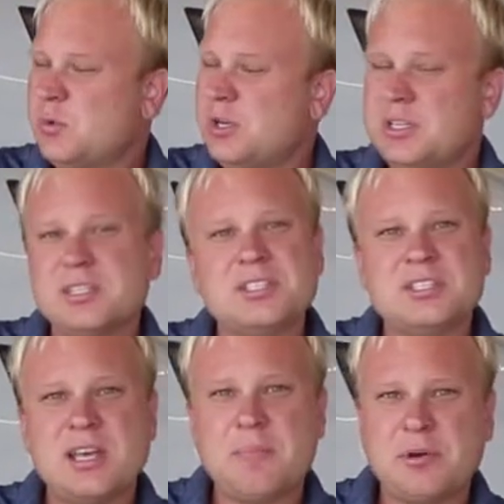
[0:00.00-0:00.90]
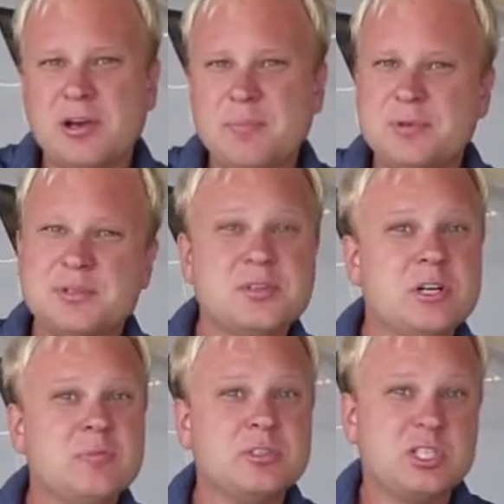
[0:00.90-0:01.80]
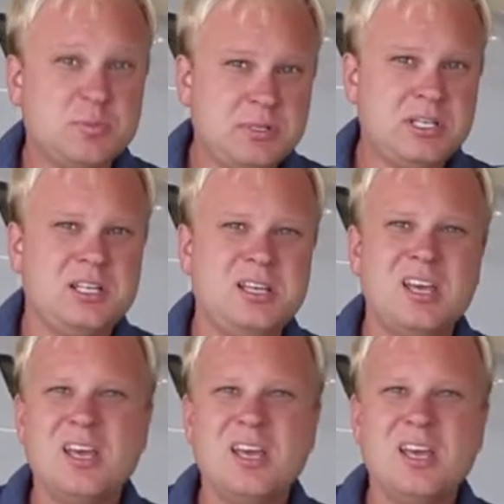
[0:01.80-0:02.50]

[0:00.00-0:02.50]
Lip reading: one is a step up in terms of speed,